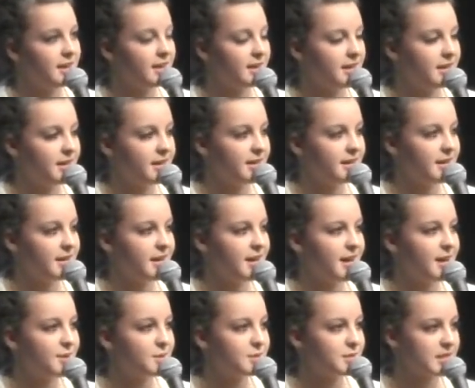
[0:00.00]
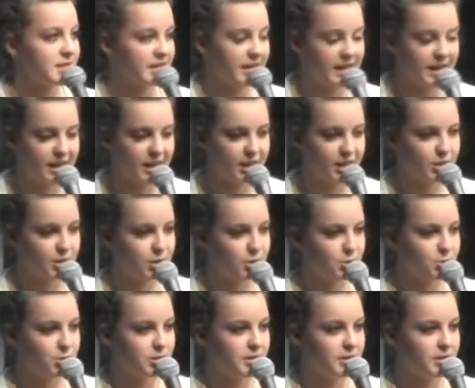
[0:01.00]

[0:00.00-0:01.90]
I was the kid who